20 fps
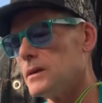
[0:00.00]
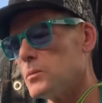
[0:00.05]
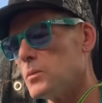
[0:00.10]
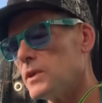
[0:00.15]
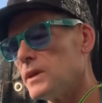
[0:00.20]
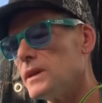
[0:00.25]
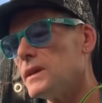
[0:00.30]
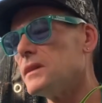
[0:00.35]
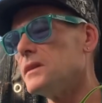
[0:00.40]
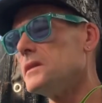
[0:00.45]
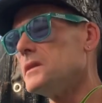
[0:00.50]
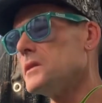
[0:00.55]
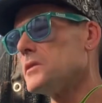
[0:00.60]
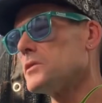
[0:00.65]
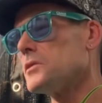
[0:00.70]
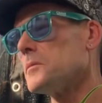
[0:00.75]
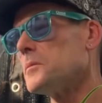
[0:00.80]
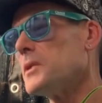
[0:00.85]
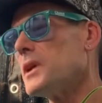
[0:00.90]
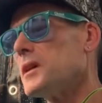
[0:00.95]
within the
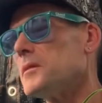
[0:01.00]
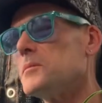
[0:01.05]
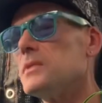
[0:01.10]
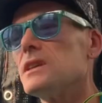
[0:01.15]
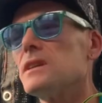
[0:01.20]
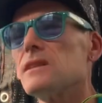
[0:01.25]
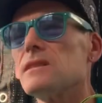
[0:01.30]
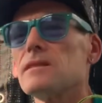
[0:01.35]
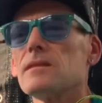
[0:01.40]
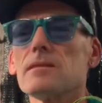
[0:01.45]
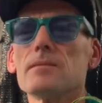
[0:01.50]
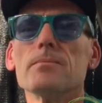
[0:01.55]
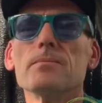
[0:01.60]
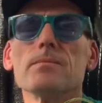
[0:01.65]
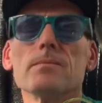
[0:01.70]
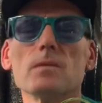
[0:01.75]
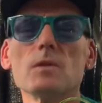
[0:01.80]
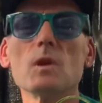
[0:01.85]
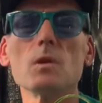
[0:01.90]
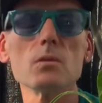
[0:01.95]
Autopot because
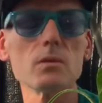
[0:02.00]
the